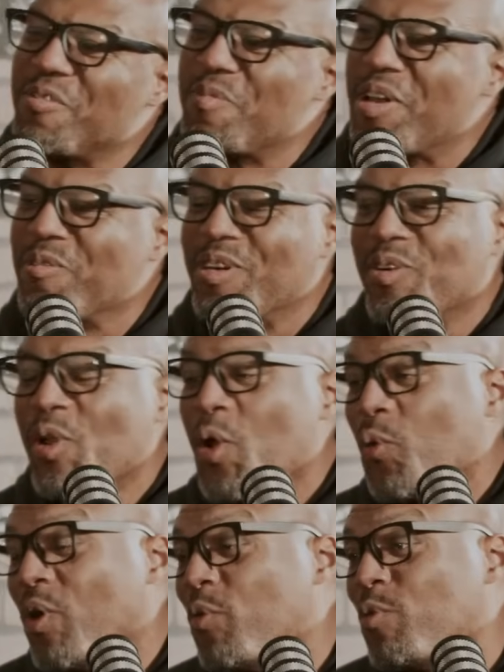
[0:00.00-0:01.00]
it, man. Well,
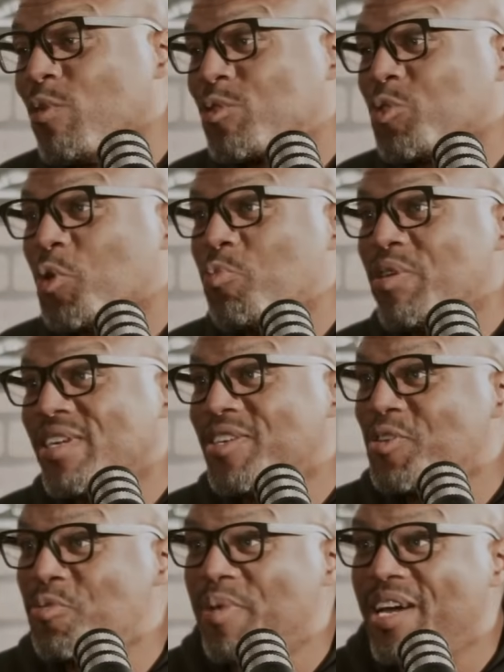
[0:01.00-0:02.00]
we want you to be
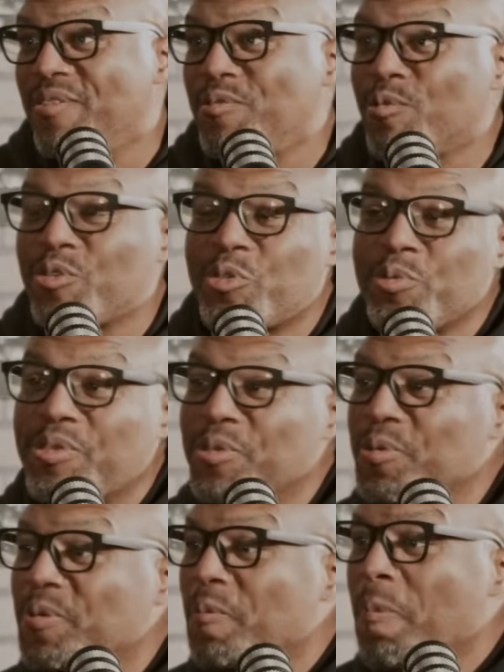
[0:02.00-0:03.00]
you, man. We want you
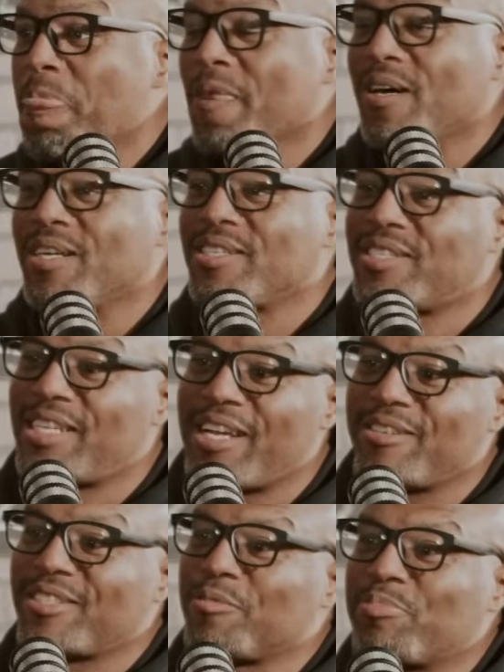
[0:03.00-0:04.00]
to
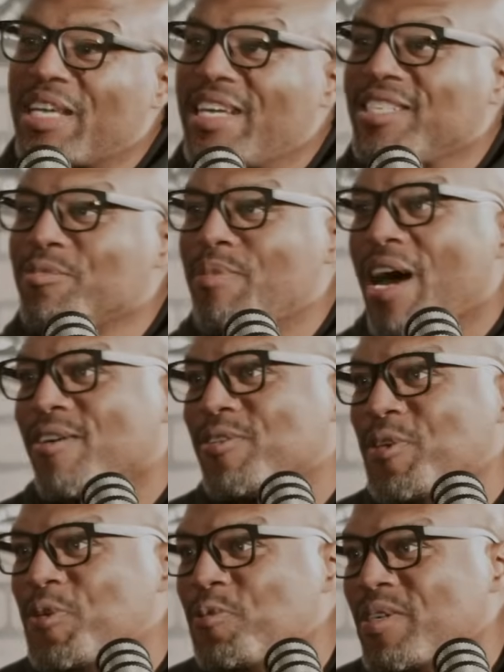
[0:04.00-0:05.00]
share some things about
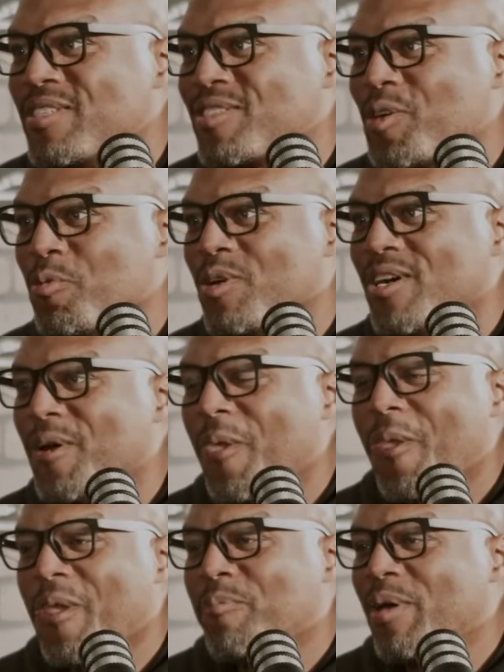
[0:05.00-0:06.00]
you. And so,
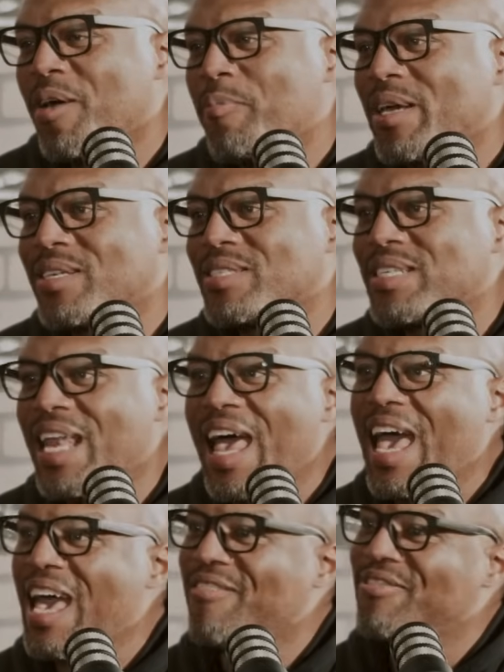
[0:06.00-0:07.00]
man, make us
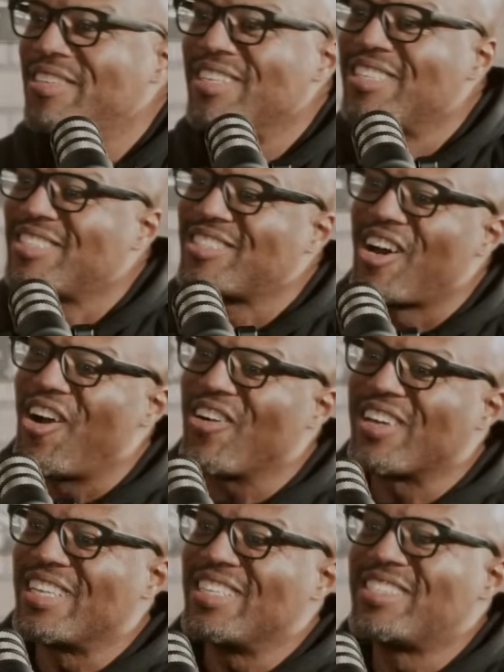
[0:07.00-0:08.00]
laugh and let's
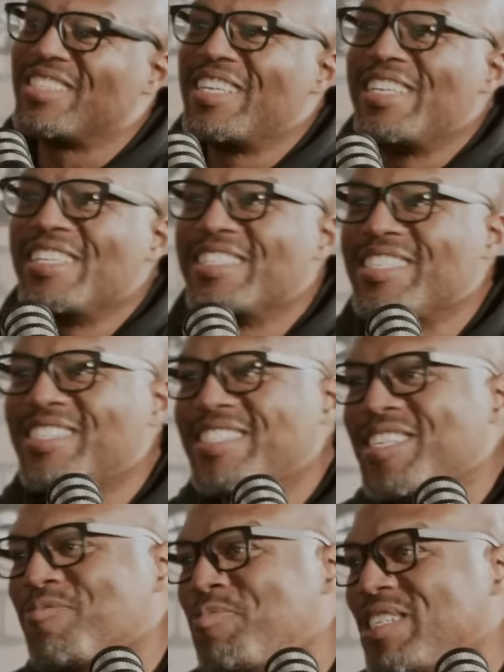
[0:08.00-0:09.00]
talk and let's
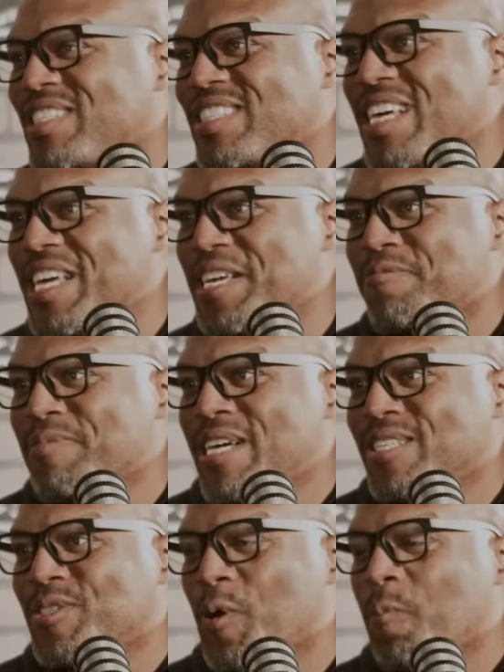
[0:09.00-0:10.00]
just be Steve,
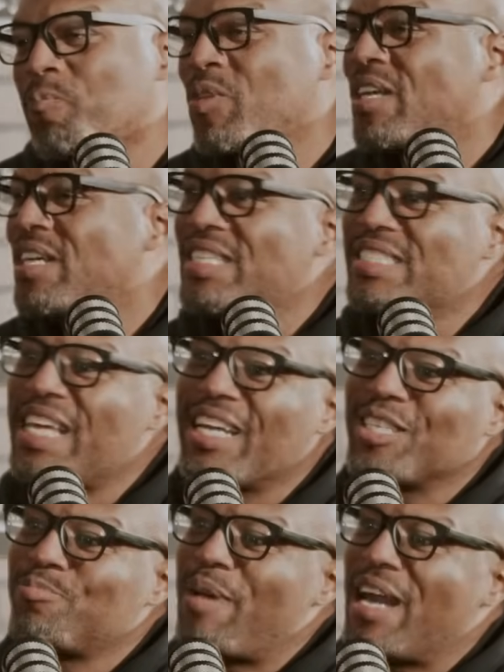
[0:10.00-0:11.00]
man. So
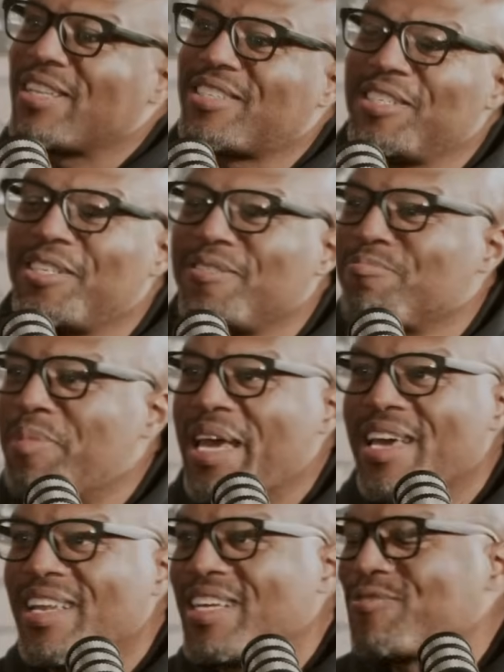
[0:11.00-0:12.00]
take us back to,
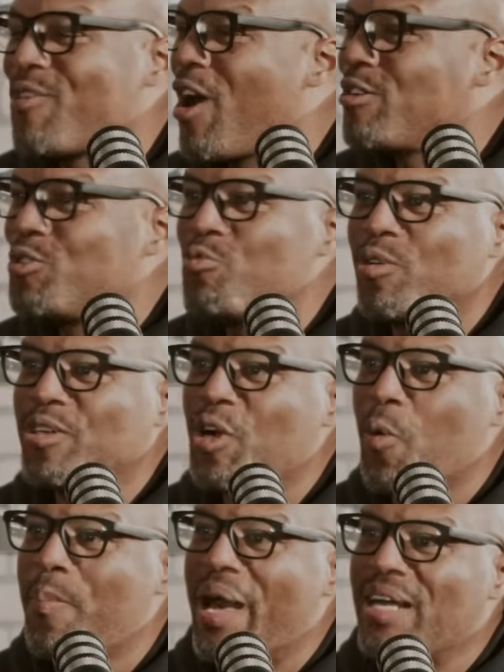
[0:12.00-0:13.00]
man, as far as you want to
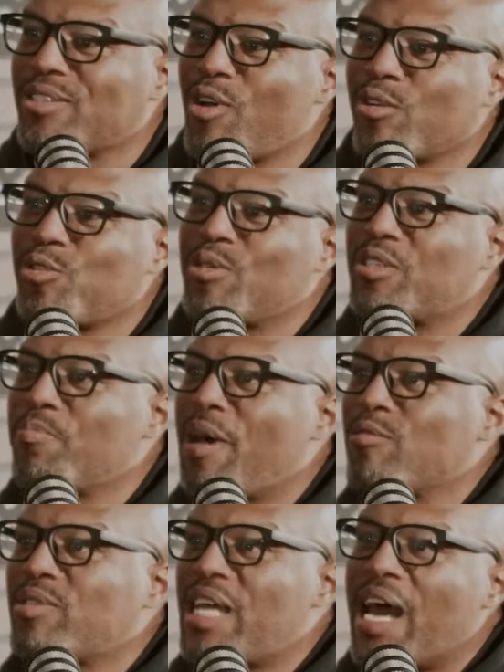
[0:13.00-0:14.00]
go back, talk to us
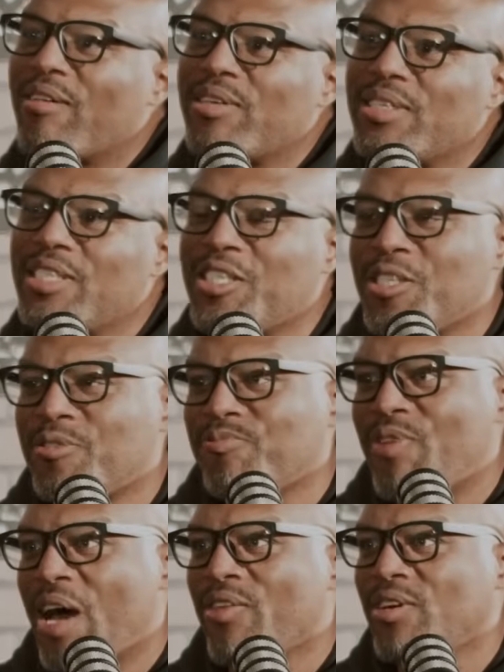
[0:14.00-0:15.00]
about childhood. This is
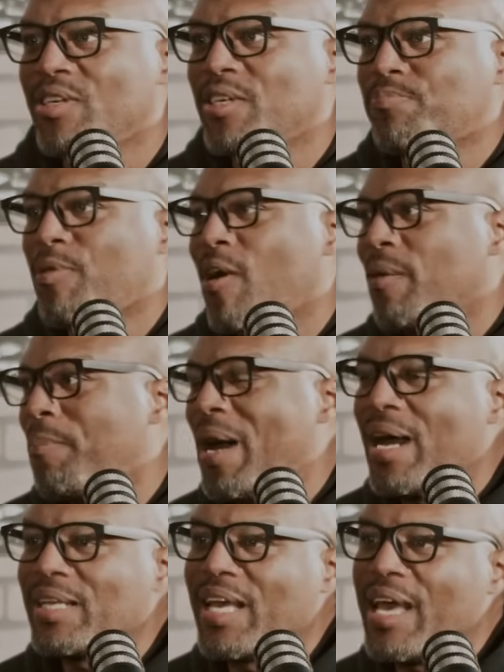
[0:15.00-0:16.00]
Fatherhood
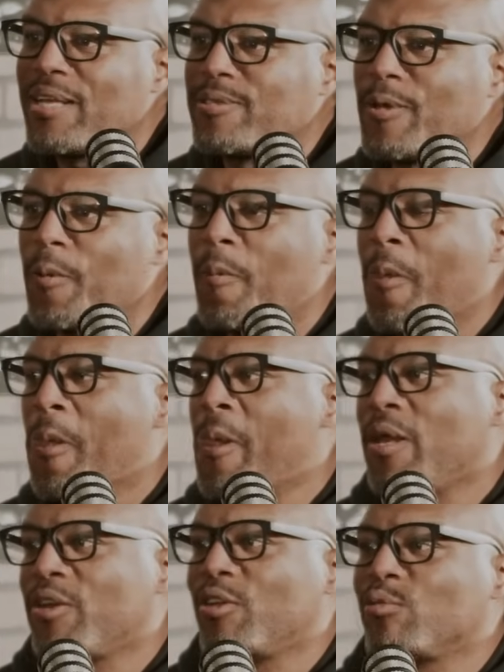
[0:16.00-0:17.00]
podcast. So,
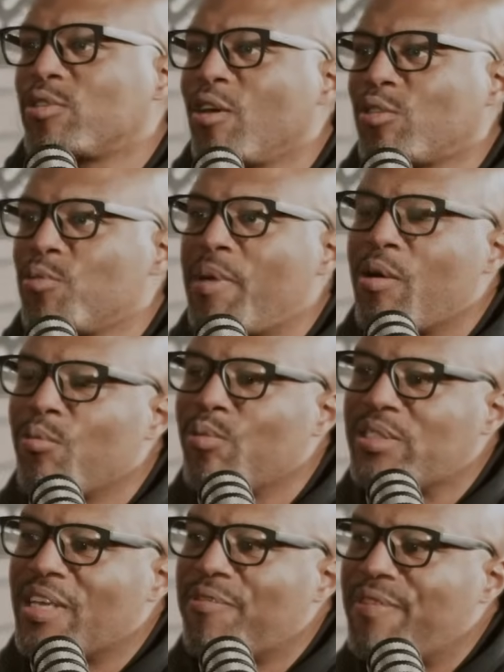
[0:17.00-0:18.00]
talk to about
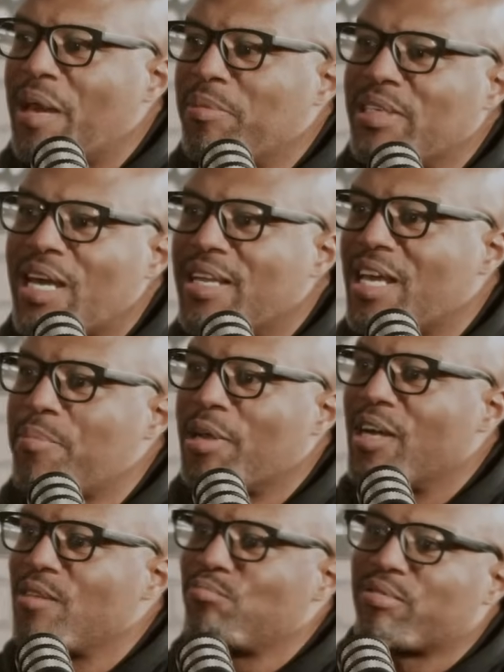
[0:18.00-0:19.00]
what that family
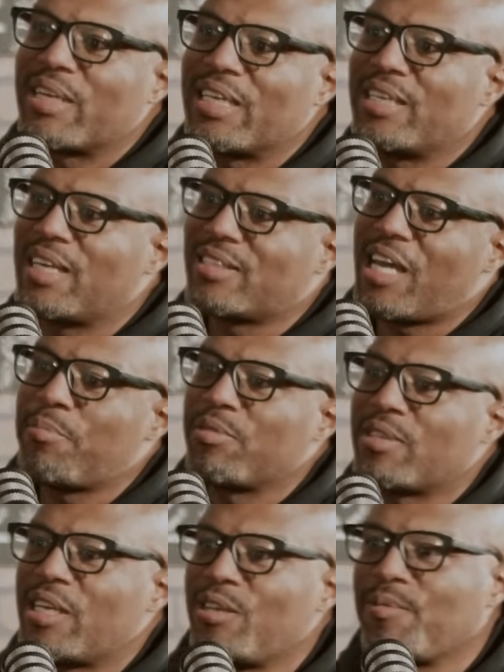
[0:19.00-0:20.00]
dynamic, upbringing, that type
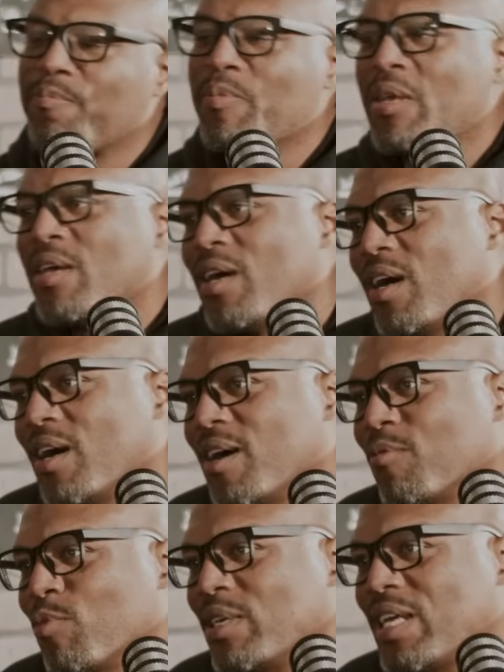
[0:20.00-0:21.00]
of thing.
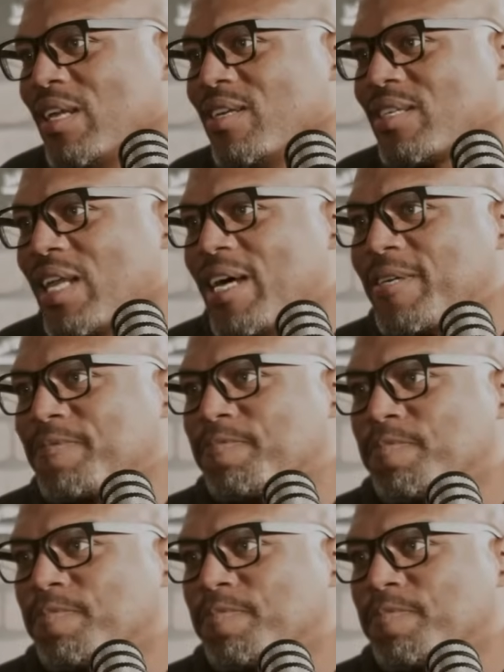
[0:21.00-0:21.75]
What'd that look like?